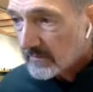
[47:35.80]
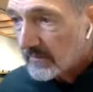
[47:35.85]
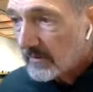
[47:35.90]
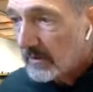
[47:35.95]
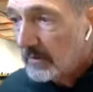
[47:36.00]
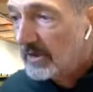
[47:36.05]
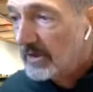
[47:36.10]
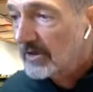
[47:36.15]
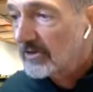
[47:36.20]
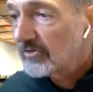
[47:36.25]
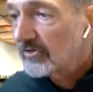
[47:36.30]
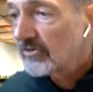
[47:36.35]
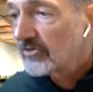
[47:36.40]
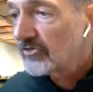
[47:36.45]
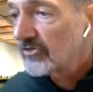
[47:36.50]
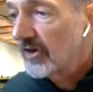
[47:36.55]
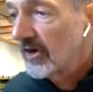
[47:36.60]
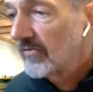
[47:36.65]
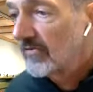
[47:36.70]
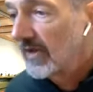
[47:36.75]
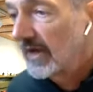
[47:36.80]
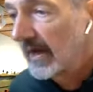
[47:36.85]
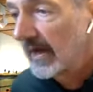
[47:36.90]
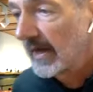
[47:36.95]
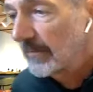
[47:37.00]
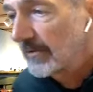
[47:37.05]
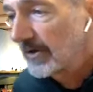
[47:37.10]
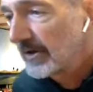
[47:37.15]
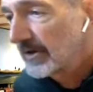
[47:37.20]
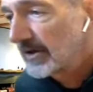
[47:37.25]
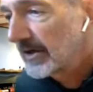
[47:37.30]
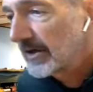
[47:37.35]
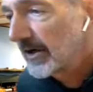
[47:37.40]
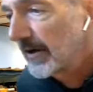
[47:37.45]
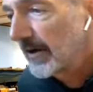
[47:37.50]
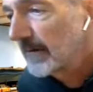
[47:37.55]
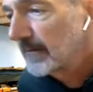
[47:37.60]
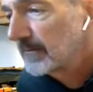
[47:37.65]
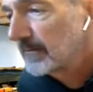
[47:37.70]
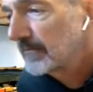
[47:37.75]
we can just shove it. Yep, there you
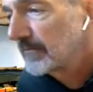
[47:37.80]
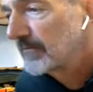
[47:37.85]
go.